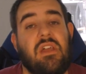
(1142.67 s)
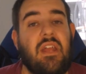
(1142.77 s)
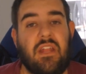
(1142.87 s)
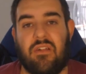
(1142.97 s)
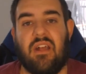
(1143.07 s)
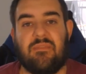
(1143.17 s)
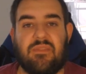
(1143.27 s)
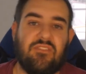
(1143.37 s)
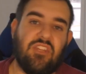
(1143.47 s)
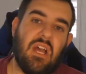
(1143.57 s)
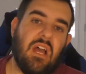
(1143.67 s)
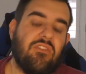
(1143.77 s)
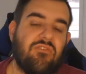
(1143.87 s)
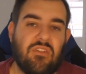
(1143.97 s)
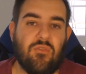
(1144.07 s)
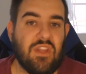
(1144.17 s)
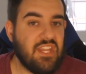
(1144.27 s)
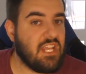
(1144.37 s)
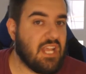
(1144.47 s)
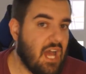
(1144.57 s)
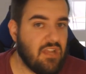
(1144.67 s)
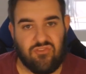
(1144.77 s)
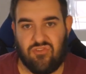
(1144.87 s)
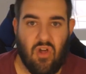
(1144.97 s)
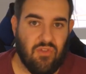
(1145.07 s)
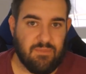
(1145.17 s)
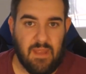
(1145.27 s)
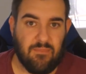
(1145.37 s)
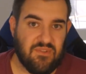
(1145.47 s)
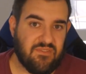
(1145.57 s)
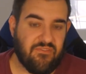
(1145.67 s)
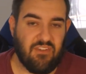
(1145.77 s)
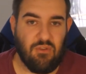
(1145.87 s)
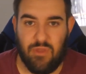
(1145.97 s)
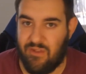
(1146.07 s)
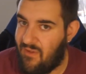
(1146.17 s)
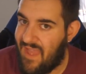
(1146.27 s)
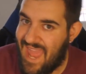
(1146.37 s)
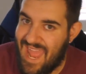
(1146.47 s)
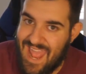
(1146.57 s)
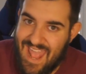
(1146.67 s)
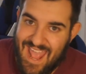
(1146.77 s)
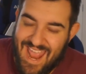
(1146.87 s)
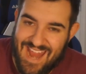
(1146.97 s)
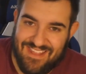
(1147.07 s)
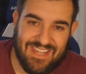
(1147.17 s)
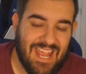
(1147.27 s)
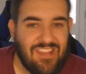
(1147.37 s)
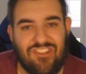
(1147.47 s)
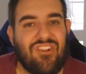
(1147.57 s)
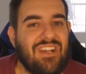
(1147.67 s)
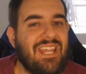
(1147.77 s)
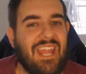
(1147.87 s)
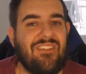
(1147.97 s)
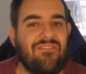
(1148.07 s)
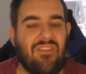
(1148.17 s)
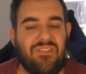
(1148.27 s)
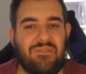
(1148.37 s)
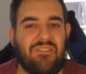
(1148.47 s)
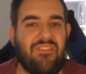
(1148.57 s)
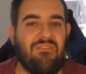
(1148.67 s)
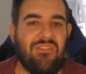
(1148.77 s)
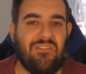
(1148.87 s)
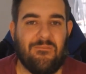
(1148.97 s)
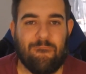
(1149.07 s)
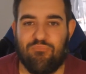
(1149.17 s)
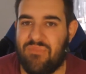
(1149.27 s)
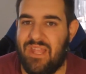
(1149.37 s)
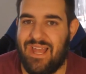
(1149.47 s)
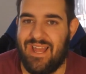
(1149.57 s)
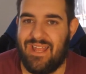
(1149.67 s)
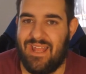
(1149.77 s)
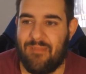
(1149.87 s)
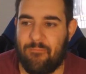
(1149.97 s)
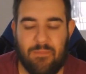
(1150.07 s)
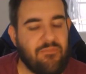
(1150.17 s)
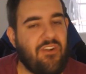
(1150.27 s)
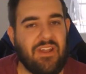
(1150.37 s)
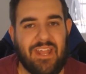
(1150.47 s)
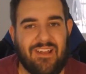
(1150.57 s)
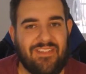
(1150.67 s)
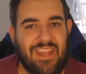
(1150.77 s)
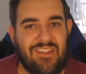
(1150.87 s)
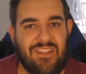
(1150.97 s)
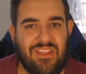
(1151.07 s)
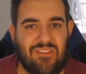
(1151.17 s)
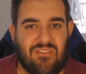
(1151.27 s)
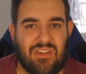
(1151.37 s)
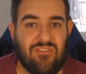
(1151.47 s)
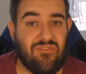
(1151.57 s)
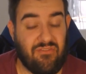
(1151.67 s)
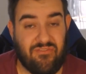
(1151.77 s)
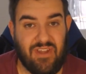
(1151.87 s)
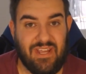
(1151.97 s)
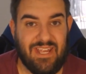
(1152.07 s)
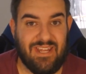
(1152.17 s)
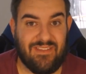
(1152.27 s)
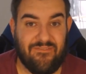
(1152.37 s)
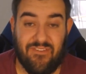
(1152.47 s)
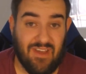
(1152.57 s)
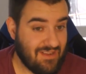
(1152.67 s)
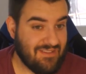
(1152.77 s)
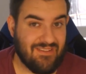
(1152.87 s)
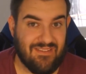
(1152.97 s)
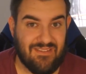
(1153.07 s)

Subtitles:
and there are some things you can't control. The one thing you can't control is people's free will. And the day you try to take control of someone's free will, people find out, they know that you're a control freak, it's fucked.